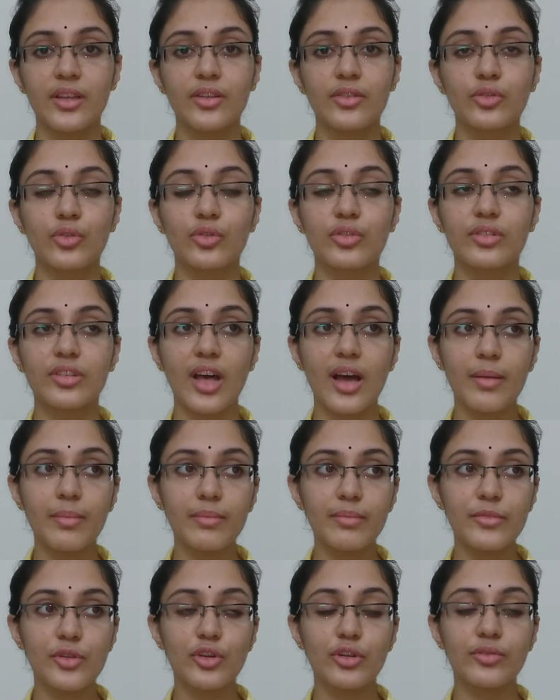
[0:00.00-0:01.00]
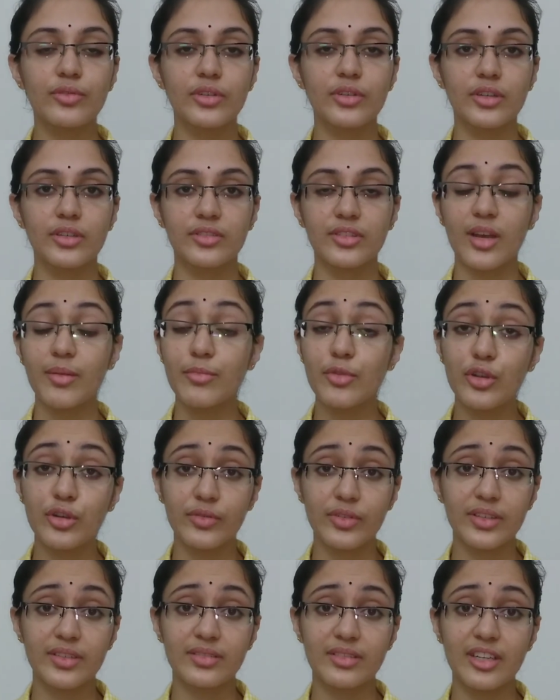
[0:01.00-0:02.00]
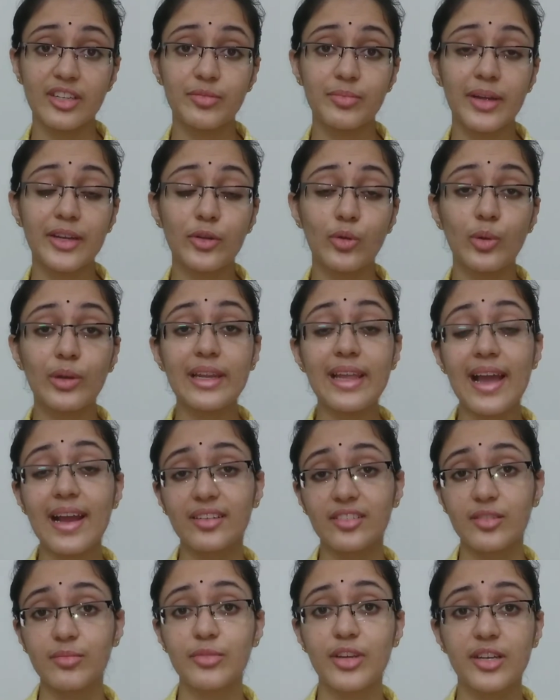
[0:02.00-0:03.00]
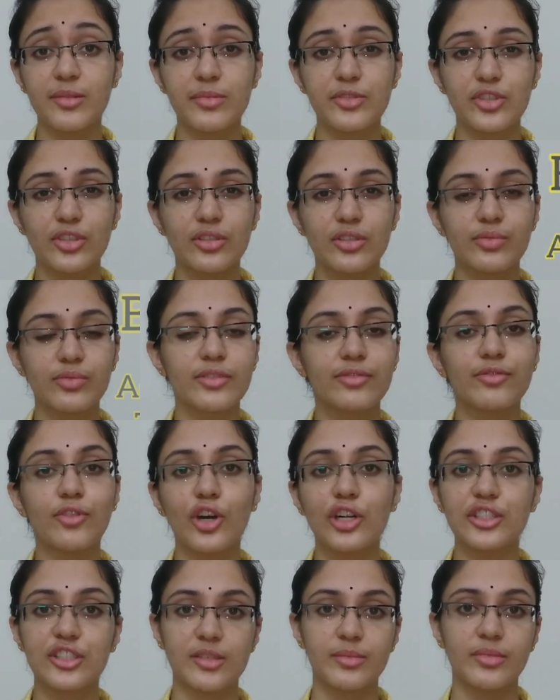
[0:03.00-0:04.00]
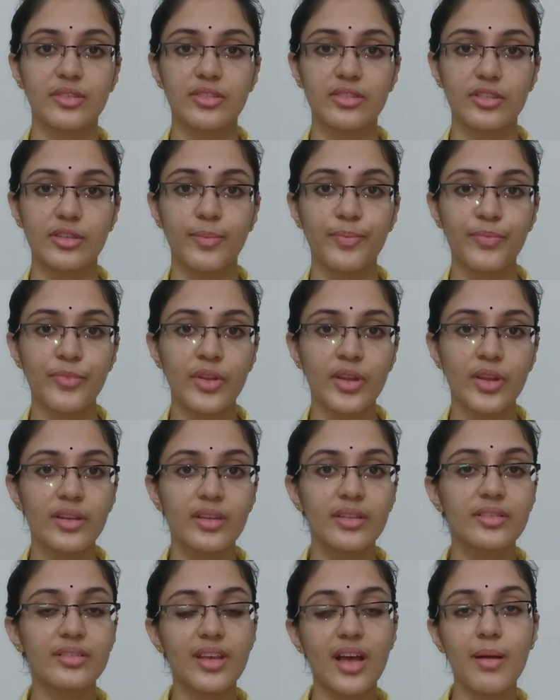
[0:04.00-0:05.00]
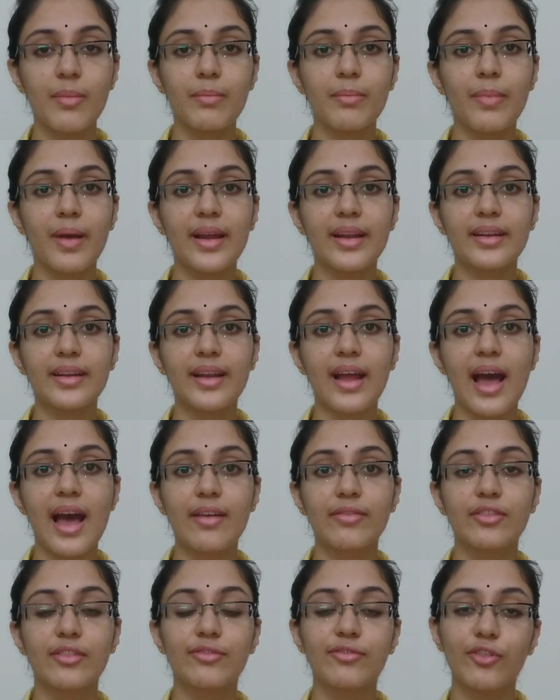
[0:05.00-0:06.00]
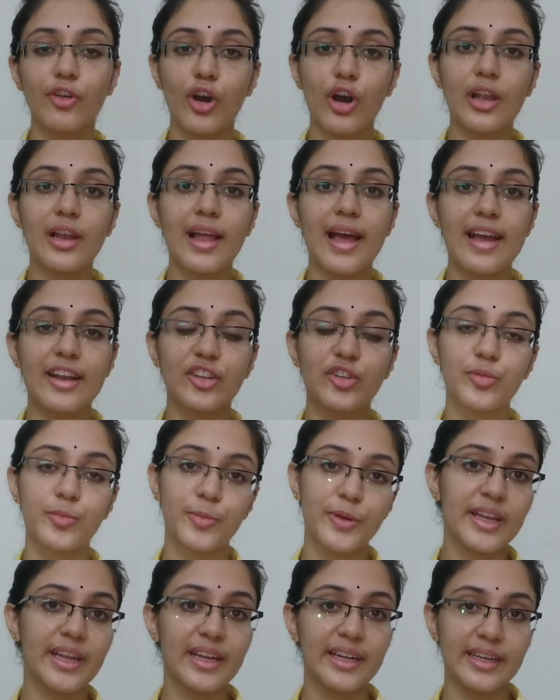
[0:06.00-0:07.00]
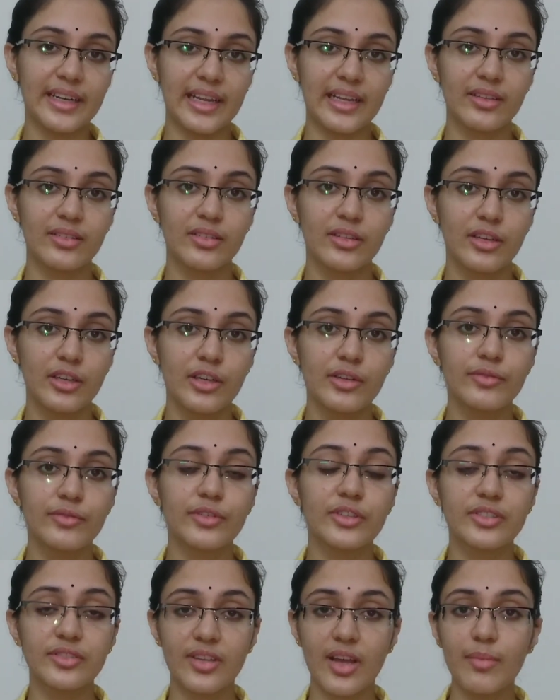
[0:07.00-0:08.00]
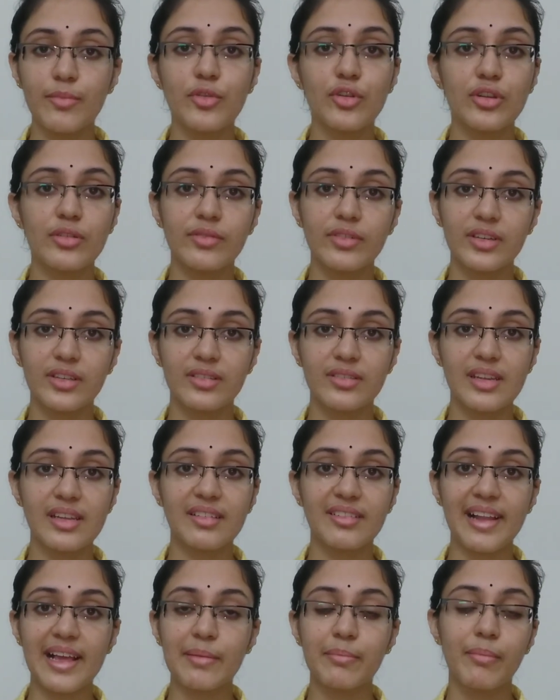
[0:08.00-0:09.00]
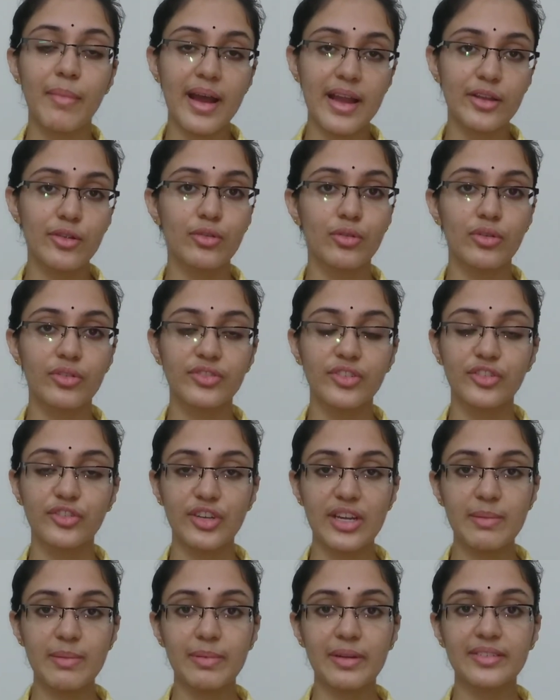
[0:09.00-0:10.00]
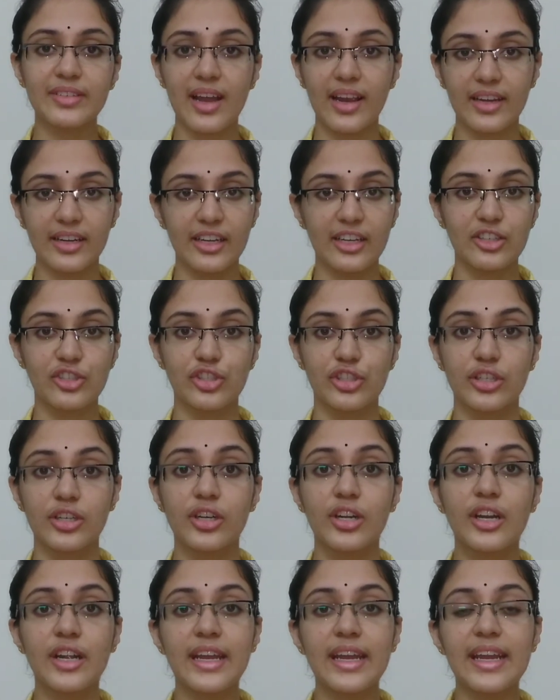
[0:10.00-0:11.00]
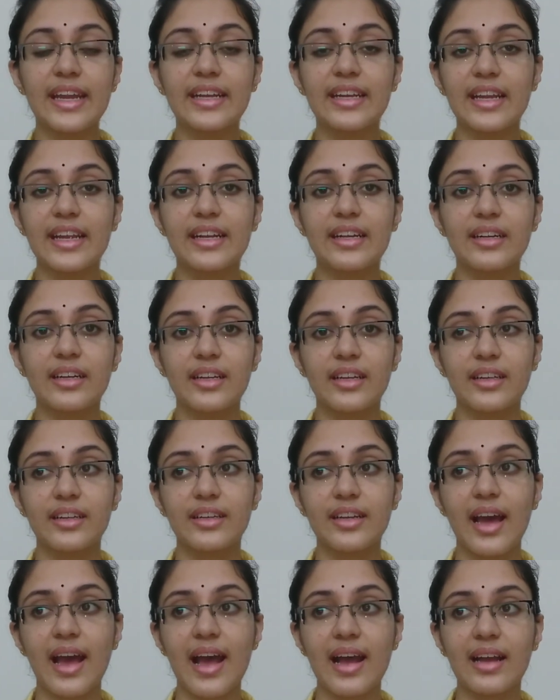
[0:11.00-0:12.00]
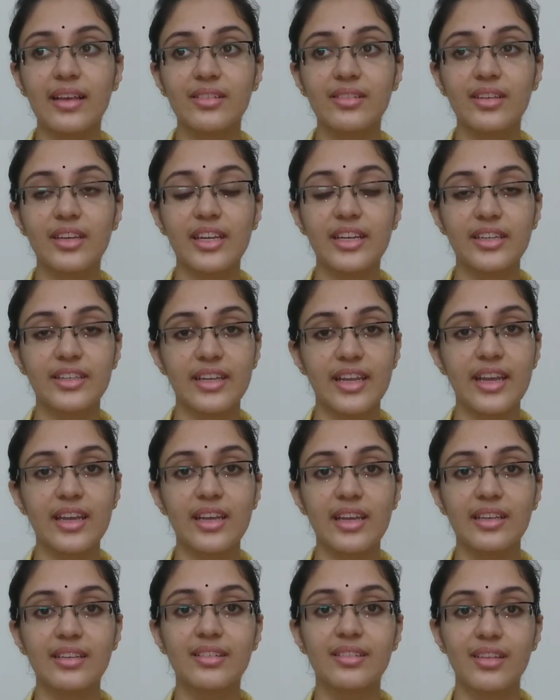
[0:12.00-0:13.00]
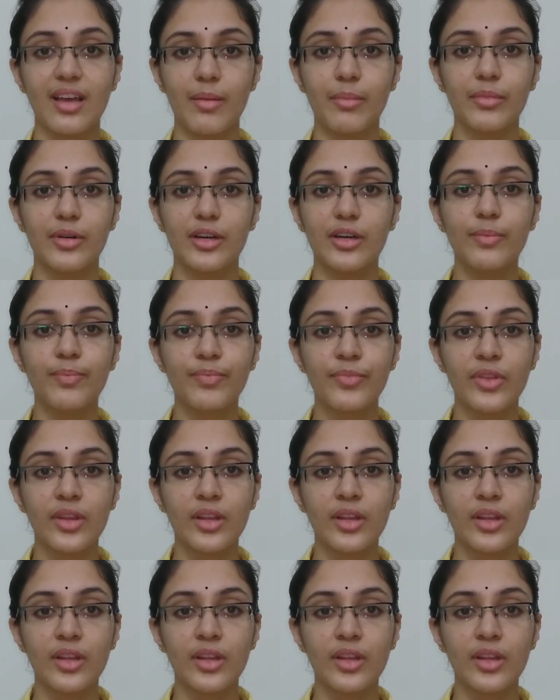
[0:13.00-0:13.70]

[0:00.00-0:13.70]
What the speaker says: So some universities might only accept the admissions for fall semester. Some might have the fall and spring intakes. For some universities like my course, the 3+ architecture, it has an intake in summer.